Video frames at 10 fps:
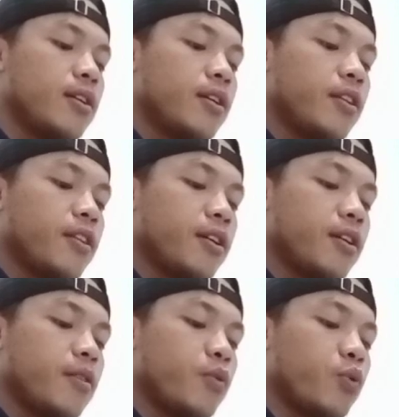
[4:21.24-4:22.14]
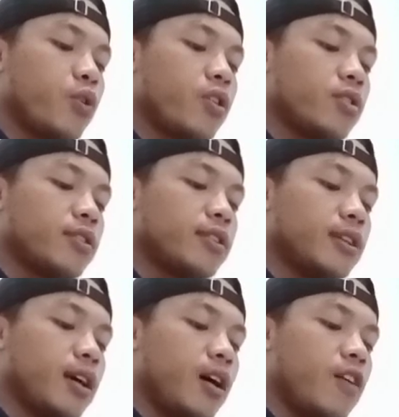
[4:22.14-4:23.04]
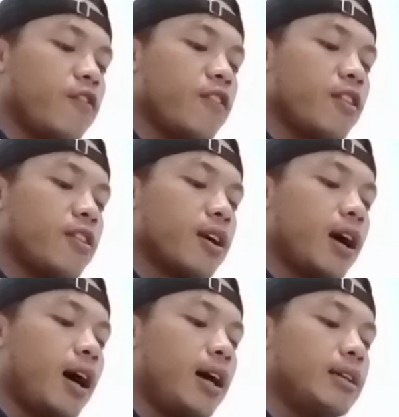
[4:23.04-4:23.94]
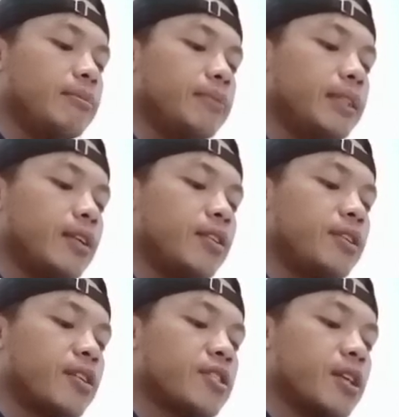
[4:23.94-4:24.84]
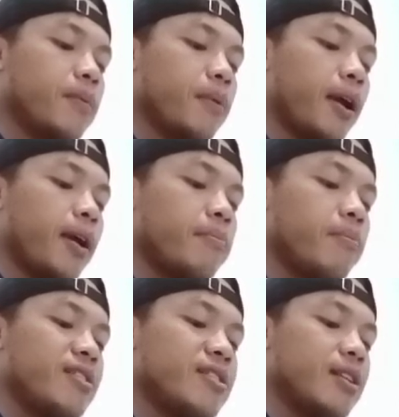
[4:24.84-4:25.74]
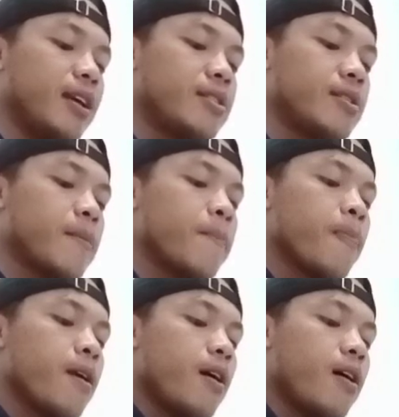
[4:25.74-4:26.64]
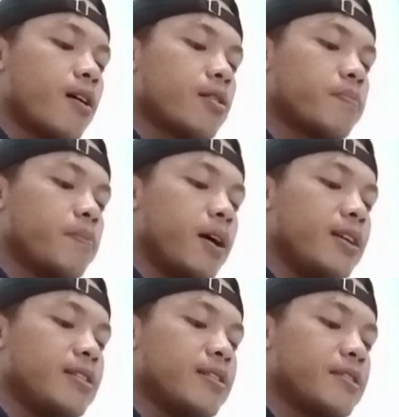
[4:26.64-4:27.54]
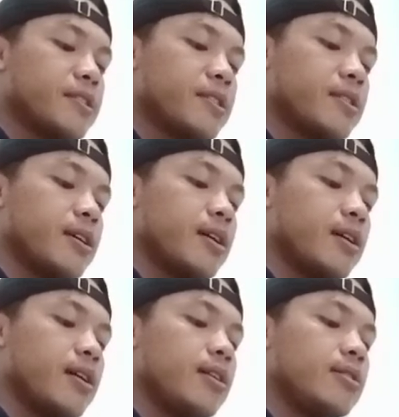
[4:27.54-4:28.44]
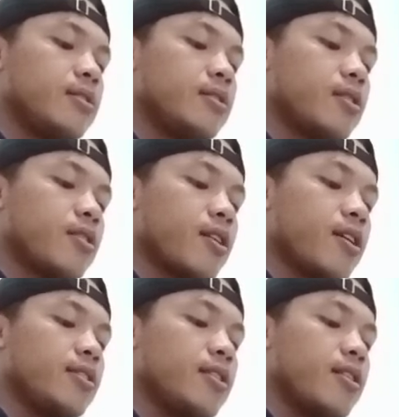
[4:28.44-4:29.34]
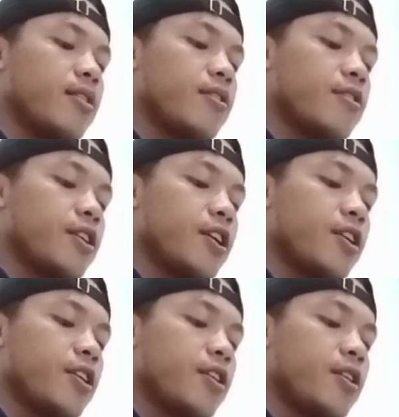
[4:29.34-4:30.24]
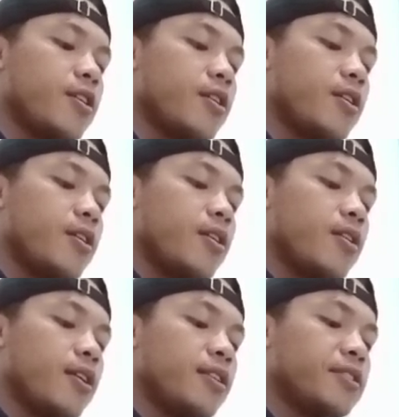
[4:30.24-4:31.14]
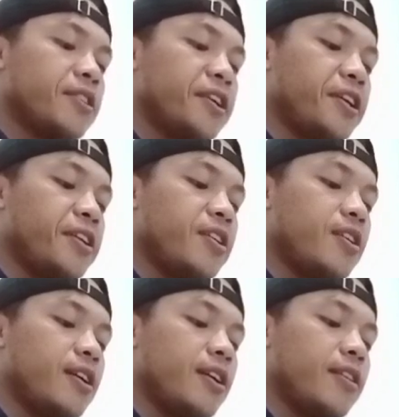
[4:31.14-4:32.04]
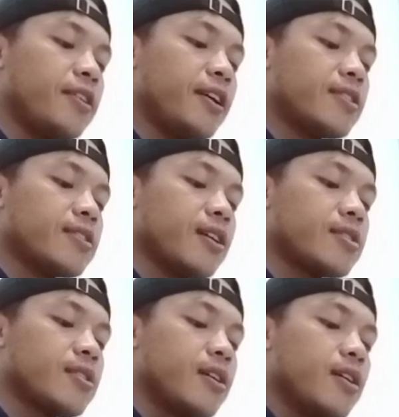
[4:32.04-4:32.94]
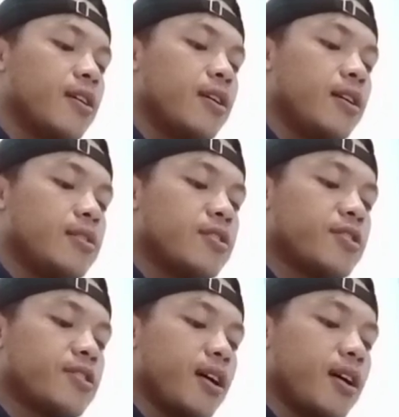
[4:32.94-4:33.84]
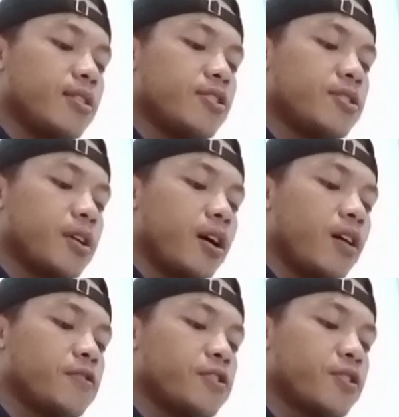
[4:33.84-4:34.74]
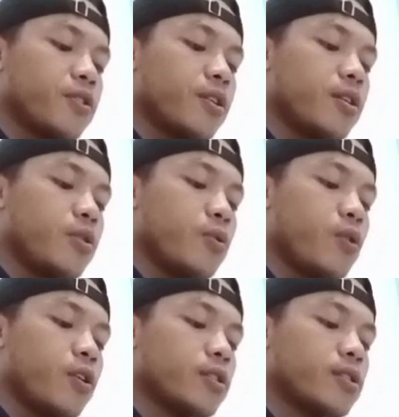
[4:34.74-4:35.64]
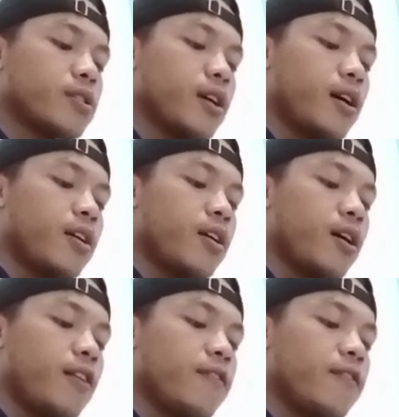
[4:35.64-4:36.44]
the world? Often the company leadership and business are best right there, like here in Texas. As such, offshore works are